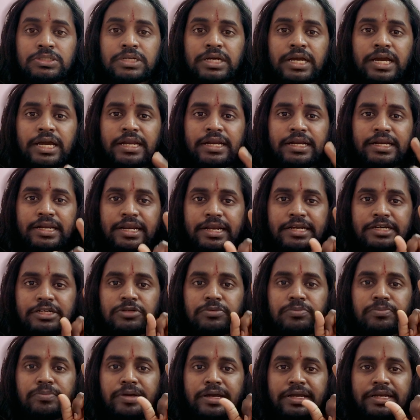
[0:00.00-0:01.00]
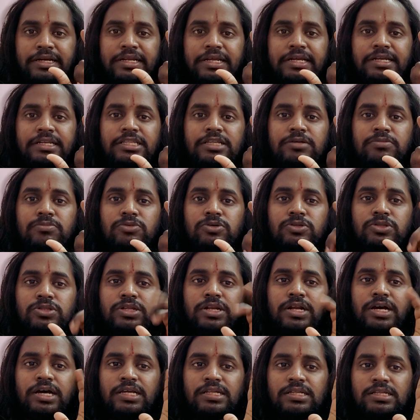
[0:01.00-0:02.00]
and try to maintain the
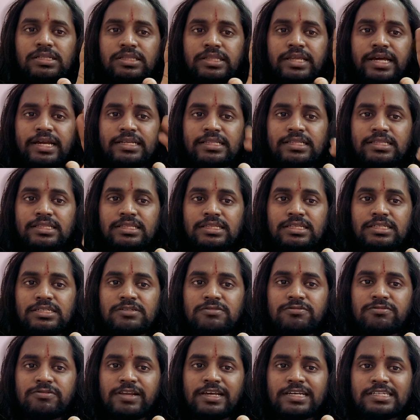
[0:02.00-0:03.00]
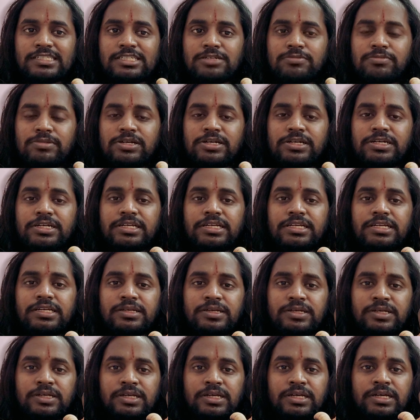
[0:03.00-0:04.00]
mudra. That this flexibility
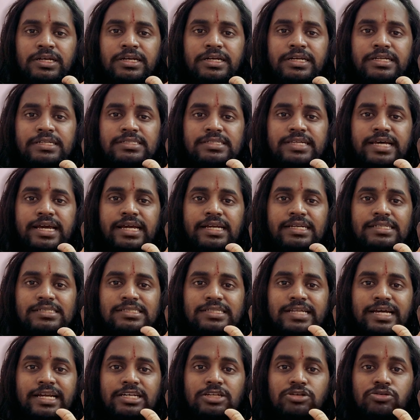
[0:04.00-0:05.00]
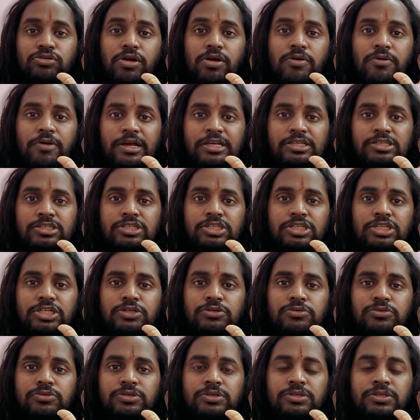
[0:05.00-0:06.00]
decides that you have
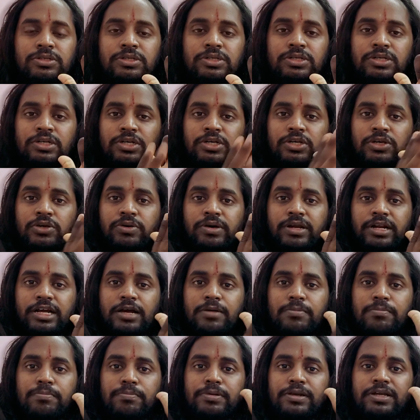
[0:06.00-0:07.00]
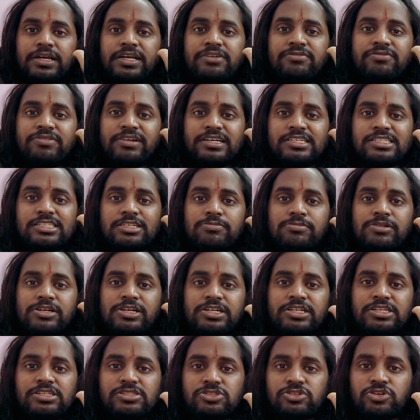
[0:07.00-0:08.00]
achieved your complete
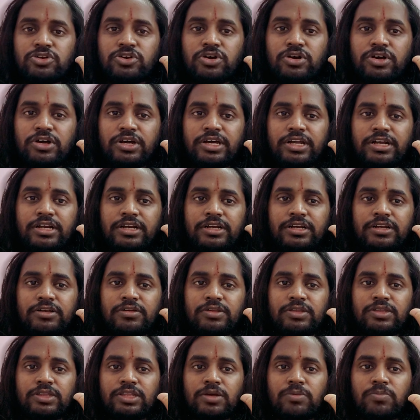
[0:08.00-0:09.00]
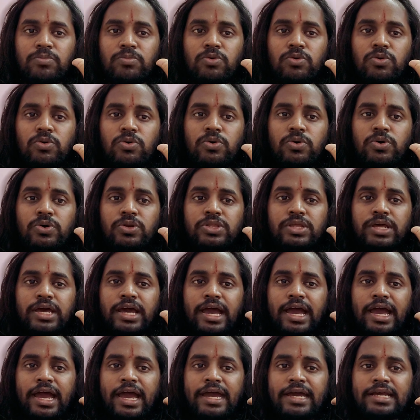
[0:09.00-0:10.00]
flexibility stronger. The more the
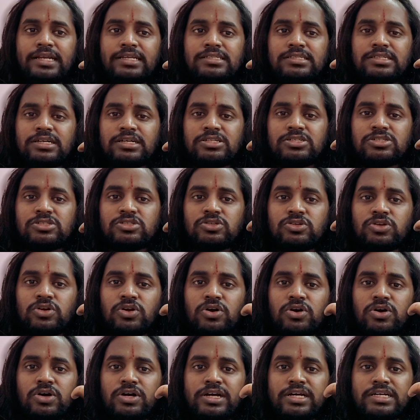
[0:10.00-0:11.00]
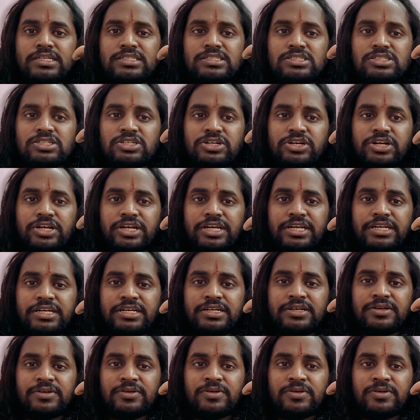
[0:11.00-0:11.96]
hands are strong and straight,